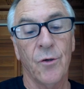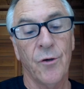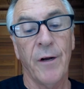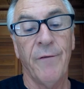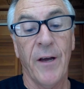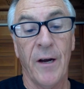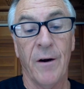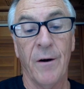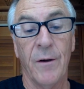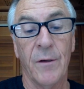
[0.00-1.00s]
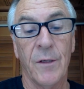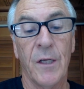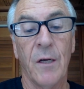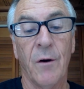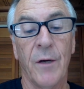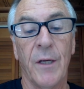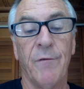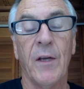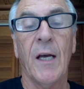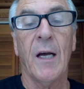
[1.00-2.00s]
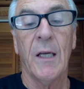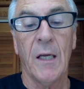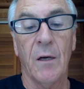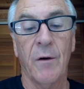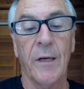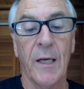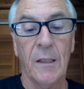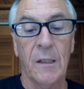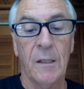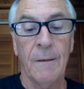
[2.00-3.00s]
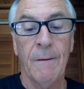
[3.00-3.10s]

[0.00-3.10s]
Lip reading: Trevieres, Trevieres.